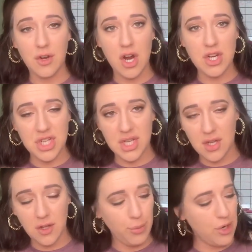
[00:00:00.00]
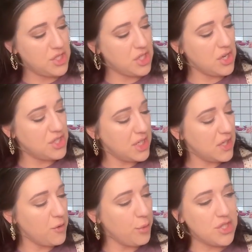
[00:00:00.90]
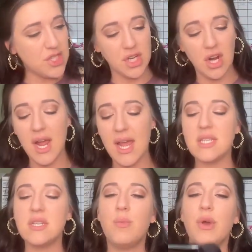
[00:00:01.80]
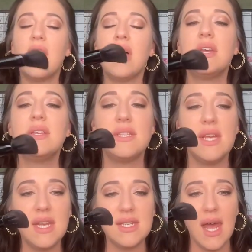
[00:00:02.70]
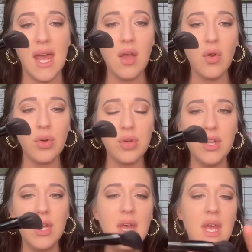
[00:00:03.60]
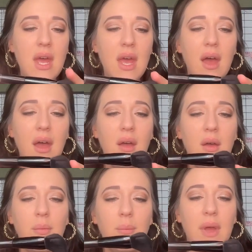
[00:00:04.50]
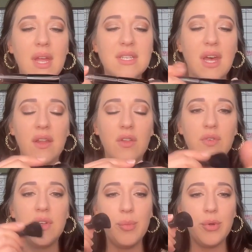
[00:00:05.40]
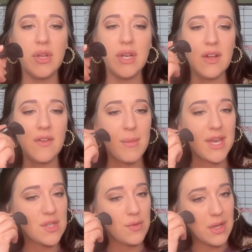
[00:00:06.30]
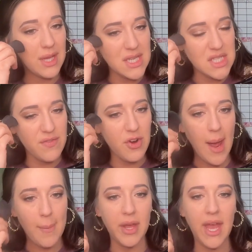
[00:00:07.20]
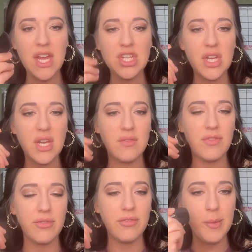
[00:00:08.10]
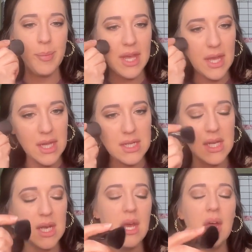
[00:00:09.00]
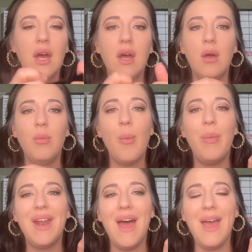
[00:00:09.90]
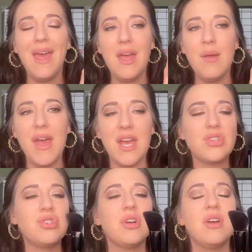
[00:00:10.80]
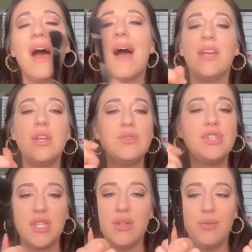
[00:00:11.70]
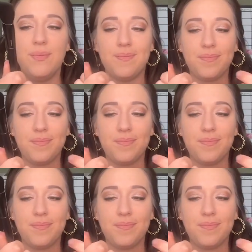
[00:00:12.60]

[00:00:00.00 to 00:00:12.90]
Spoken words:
our cheek color brush. Our cheek color brush is great because it is angled. It's got a little dimple on here that makes it really easy for application and for flipping it. But I use two.